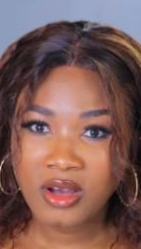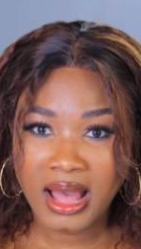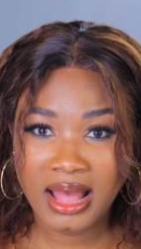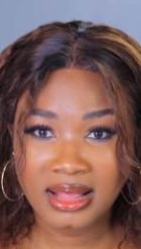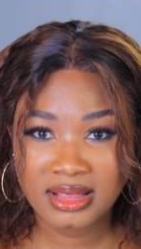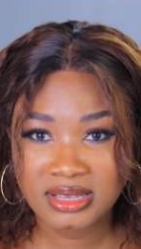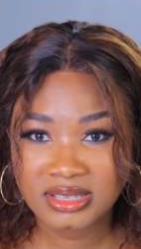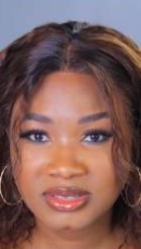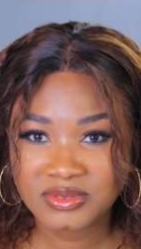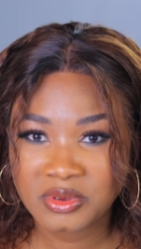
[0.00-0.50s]

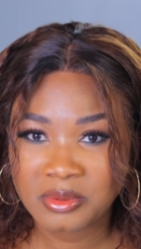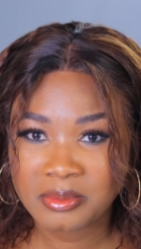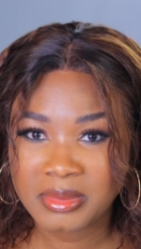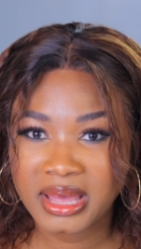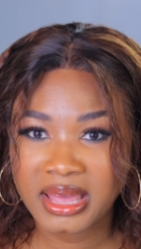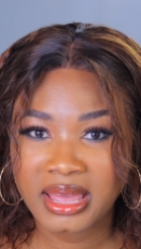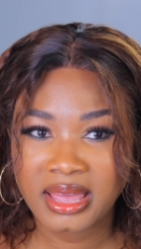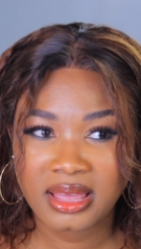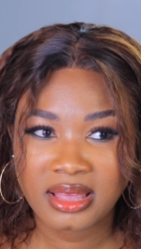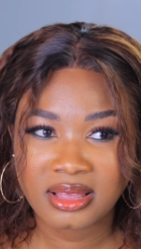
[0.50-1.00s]
at least for
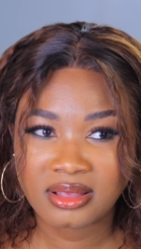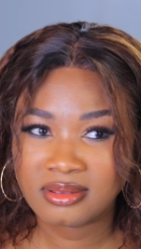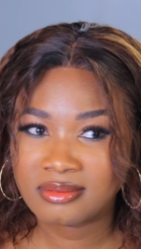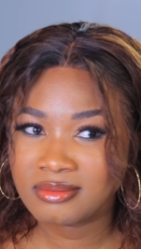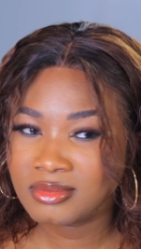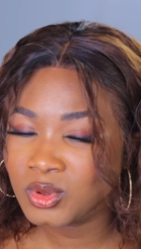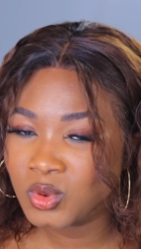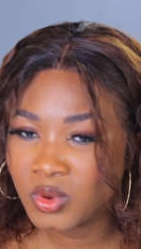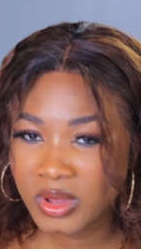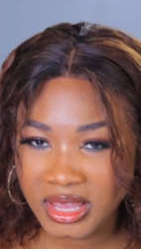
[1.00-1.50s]
my
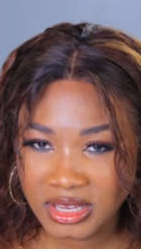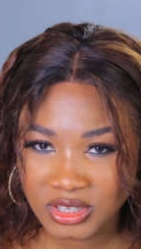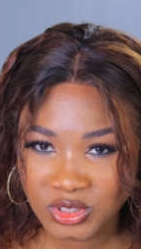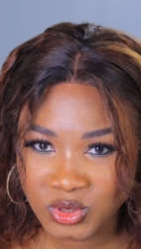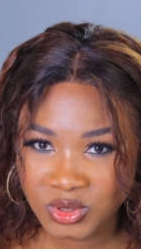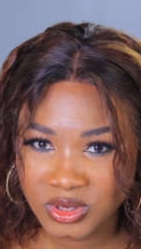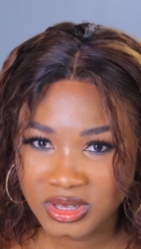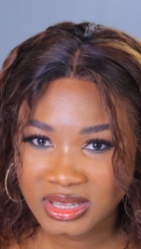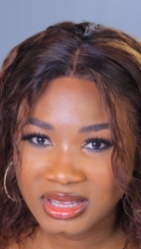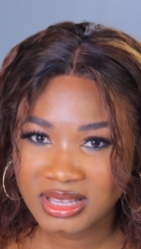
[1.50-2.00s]

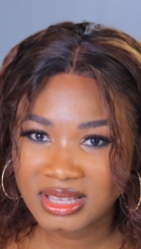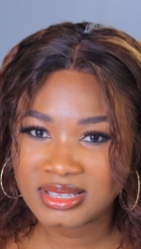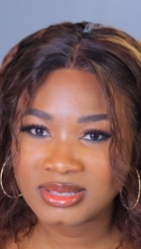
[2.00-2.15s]
location,